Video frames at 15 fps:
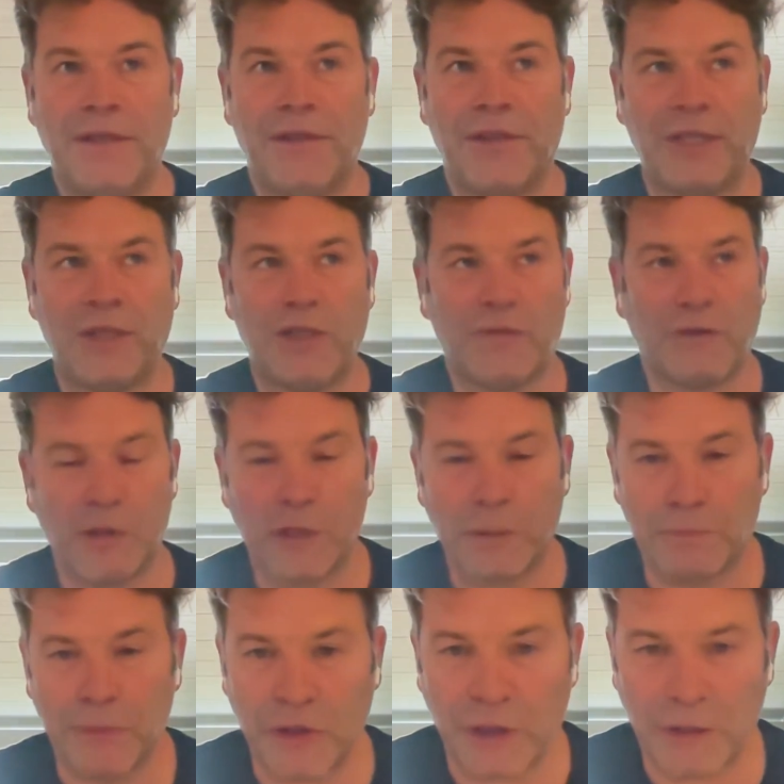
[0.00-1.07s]
Think of all the
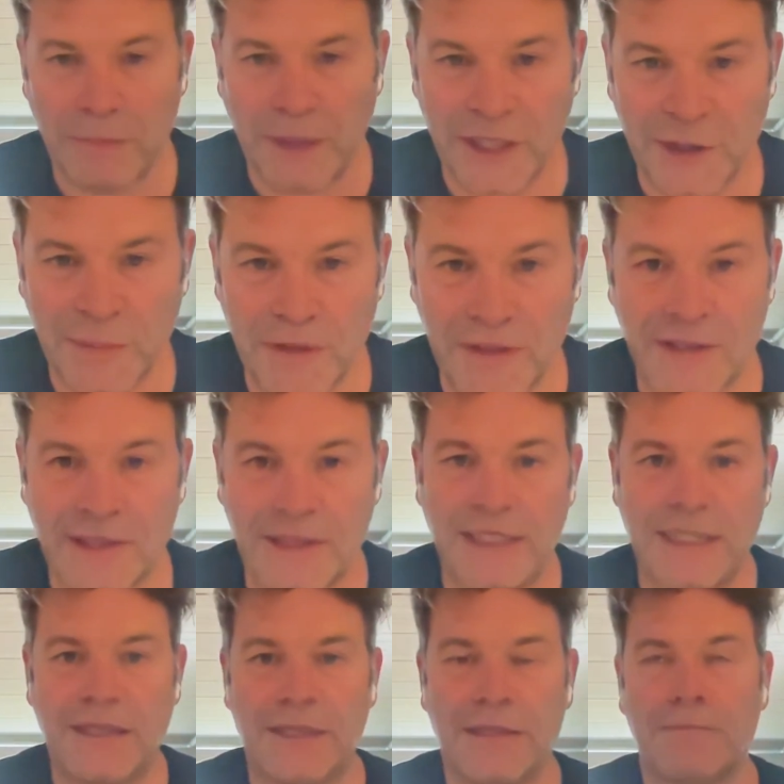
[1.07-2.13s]
product placement
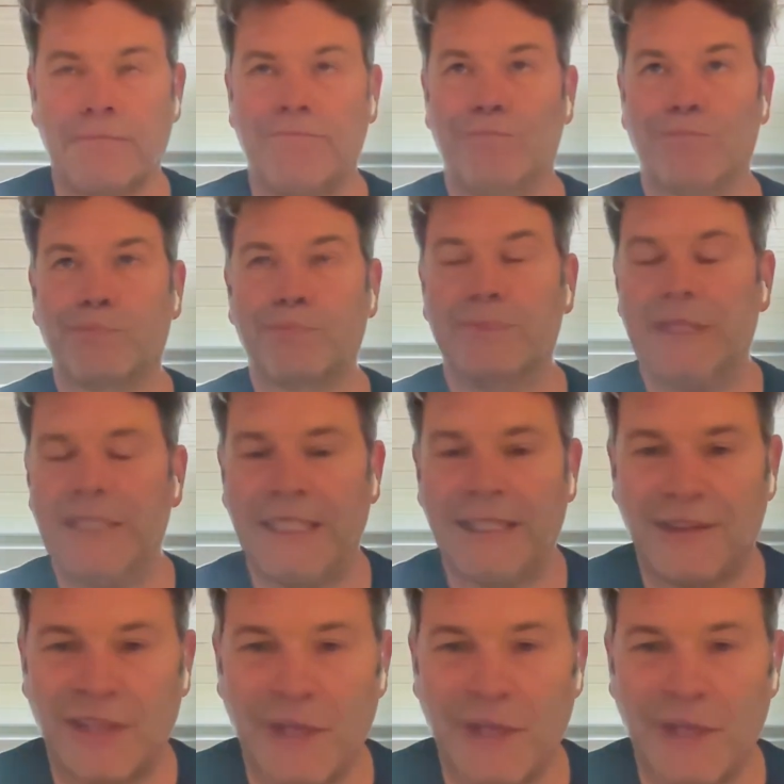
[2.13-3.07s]
in a